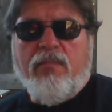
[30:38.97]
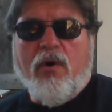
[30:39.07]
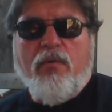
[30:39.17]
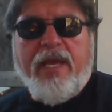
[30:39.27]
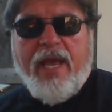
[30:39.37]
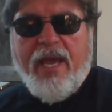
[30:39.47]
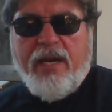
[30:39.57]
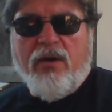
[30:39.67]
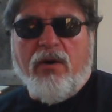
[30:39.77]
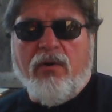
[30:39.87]
But we
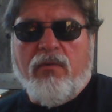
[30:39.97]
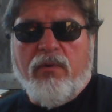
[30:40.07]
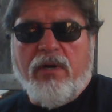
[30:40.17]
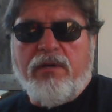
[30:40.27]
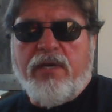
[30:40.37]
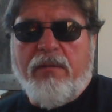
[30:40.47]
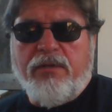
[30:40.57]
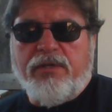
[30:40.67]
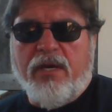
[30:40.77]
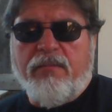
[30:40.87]
can know when our time
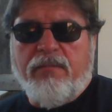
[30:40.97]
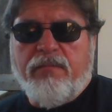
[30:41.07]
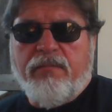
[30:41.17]
is up